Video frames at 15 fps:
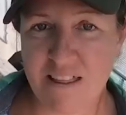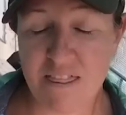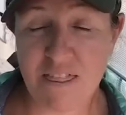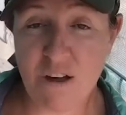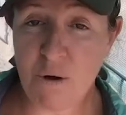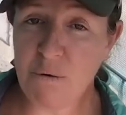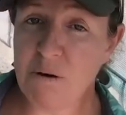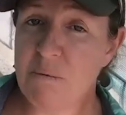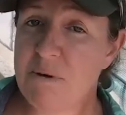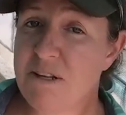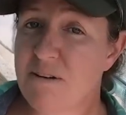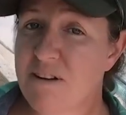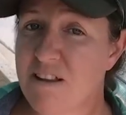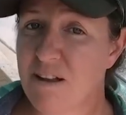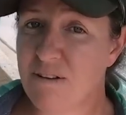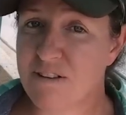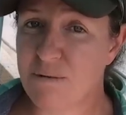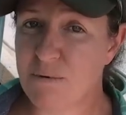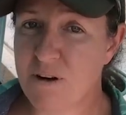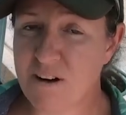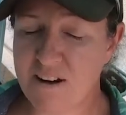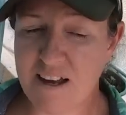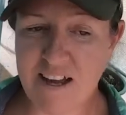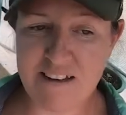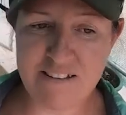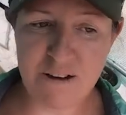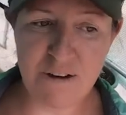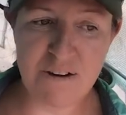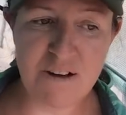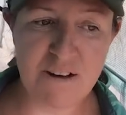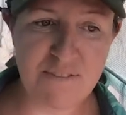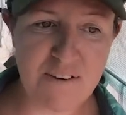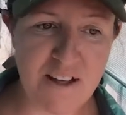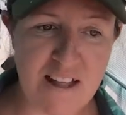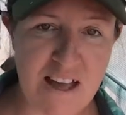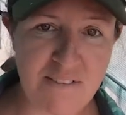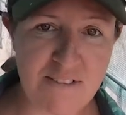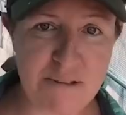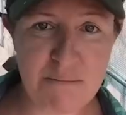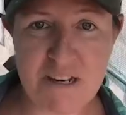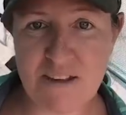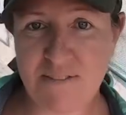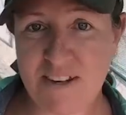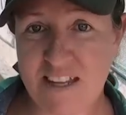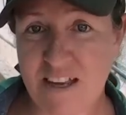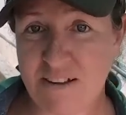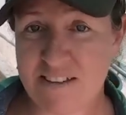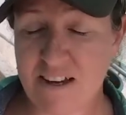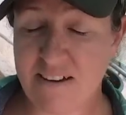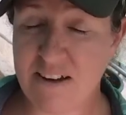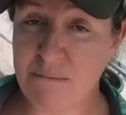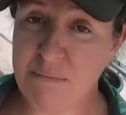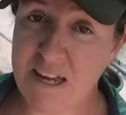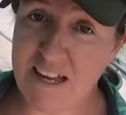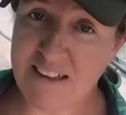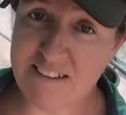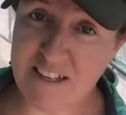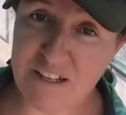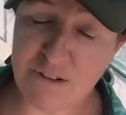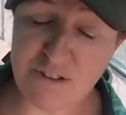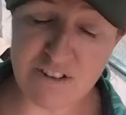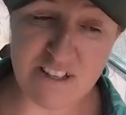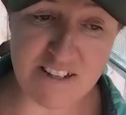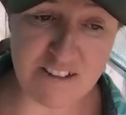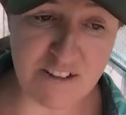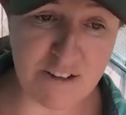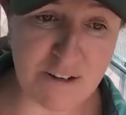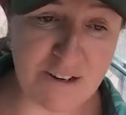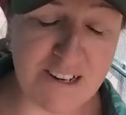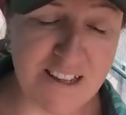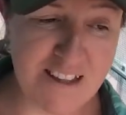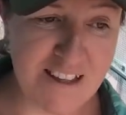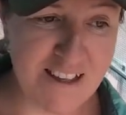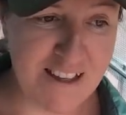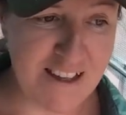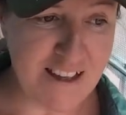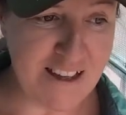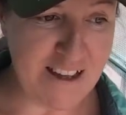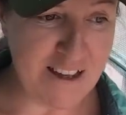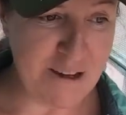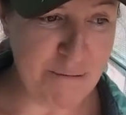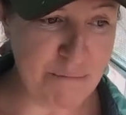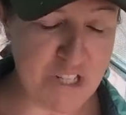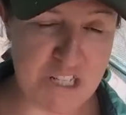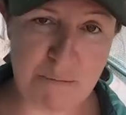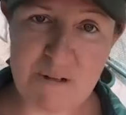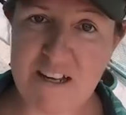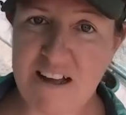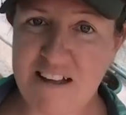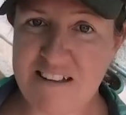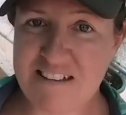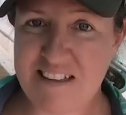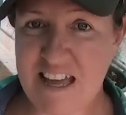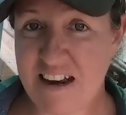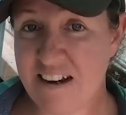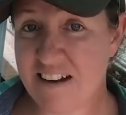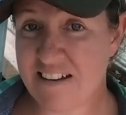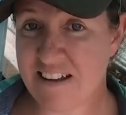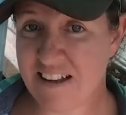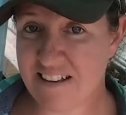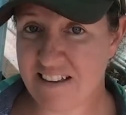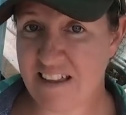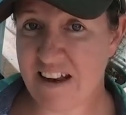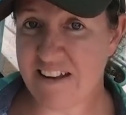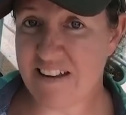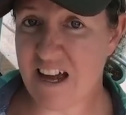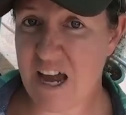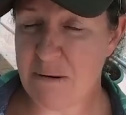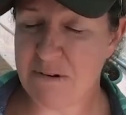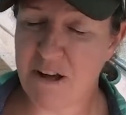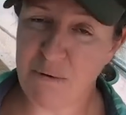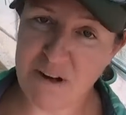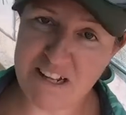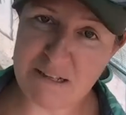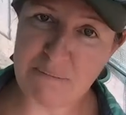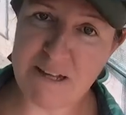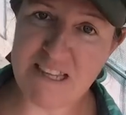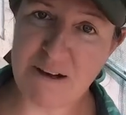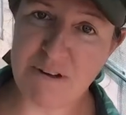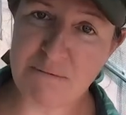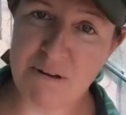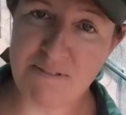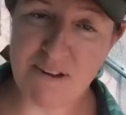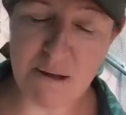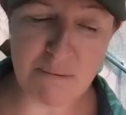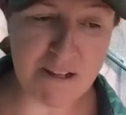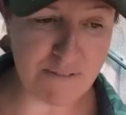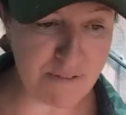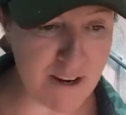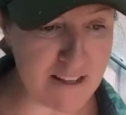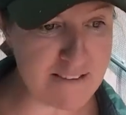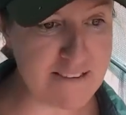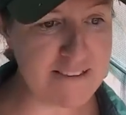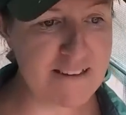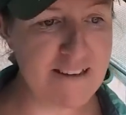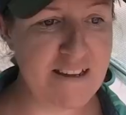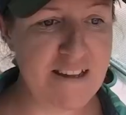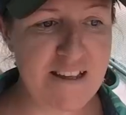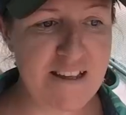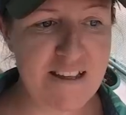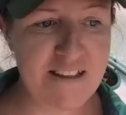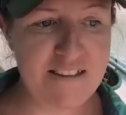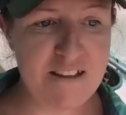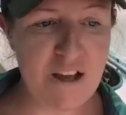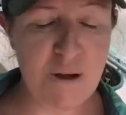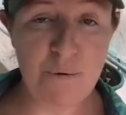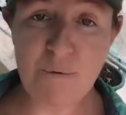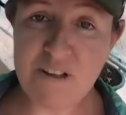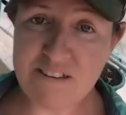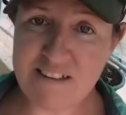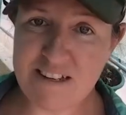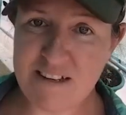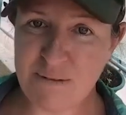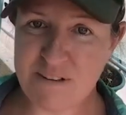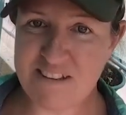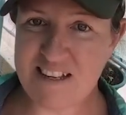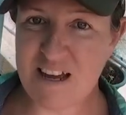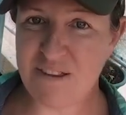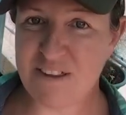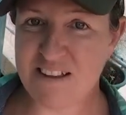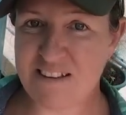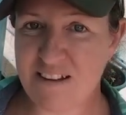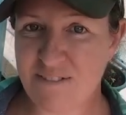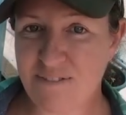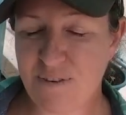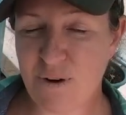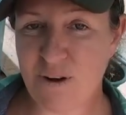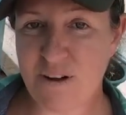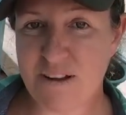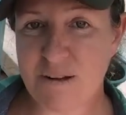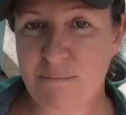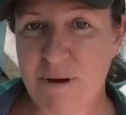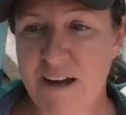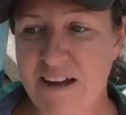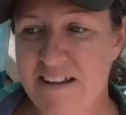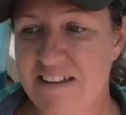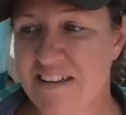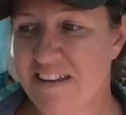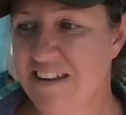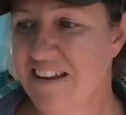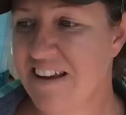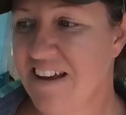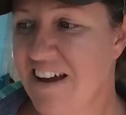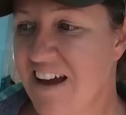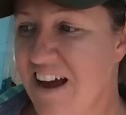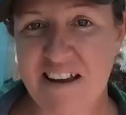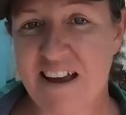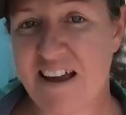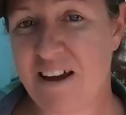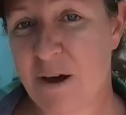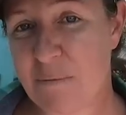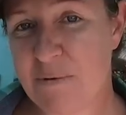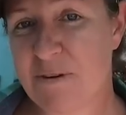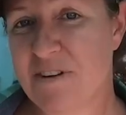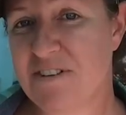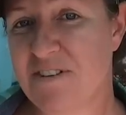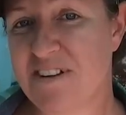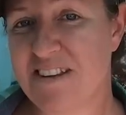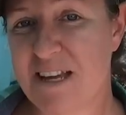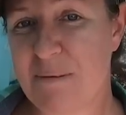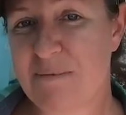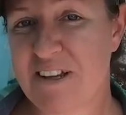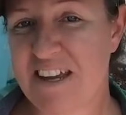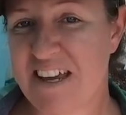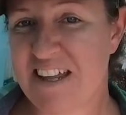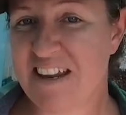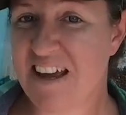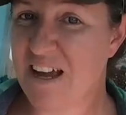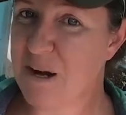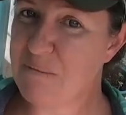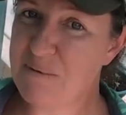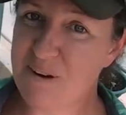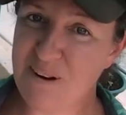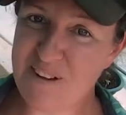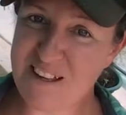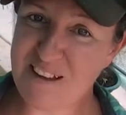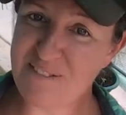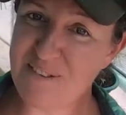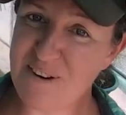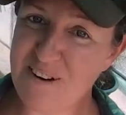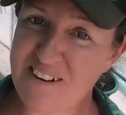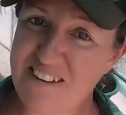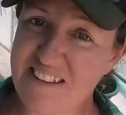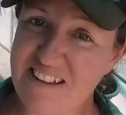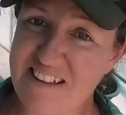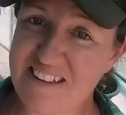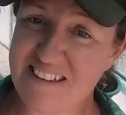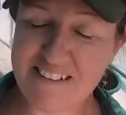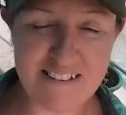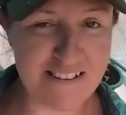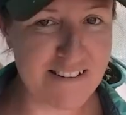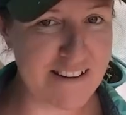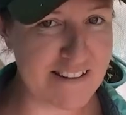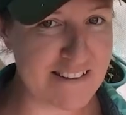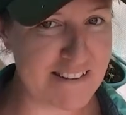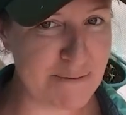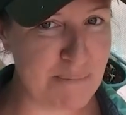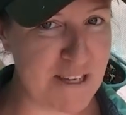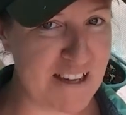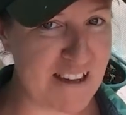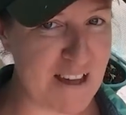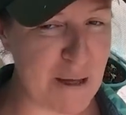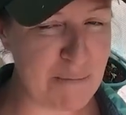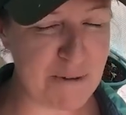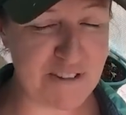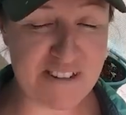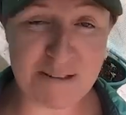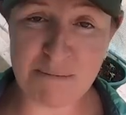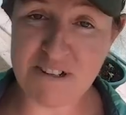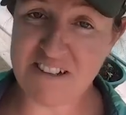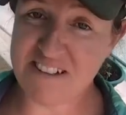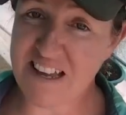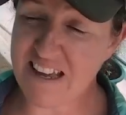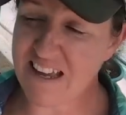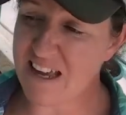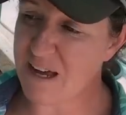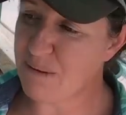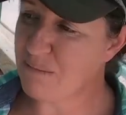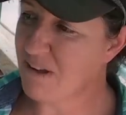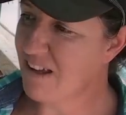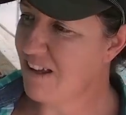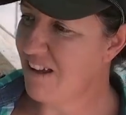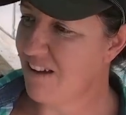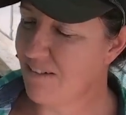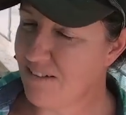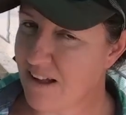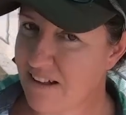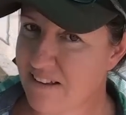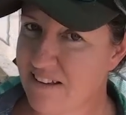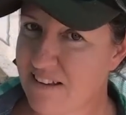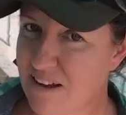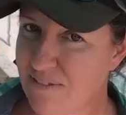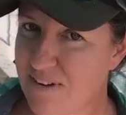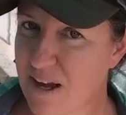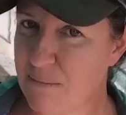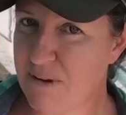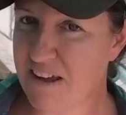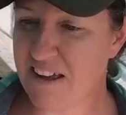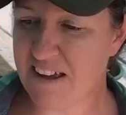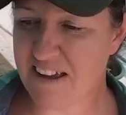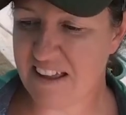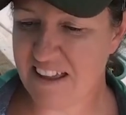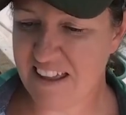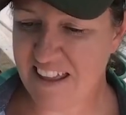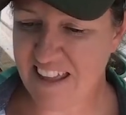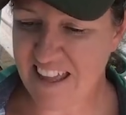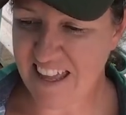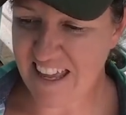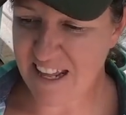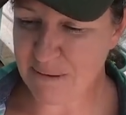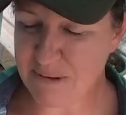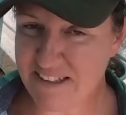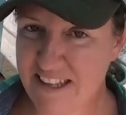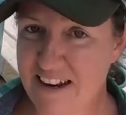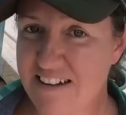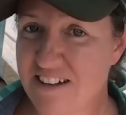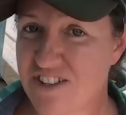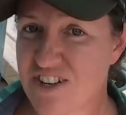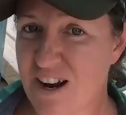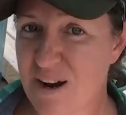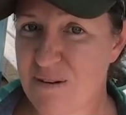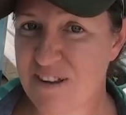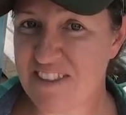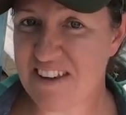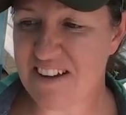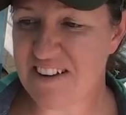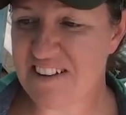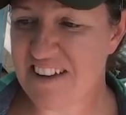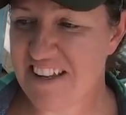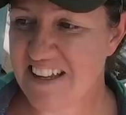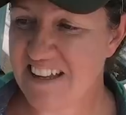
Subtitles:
Though we'll be doing loads of work, I don't know if I'll have as many videos out in May as I usually do, just because editing takes a lot of time and I'll want to spend that with my family and friends. So we'll see how things unfold, but I hope you enjoyed the update. I hope you're looking forward to this list being accomplished as much as I am. Lots of stuff coming, and I'm excited to share it with you.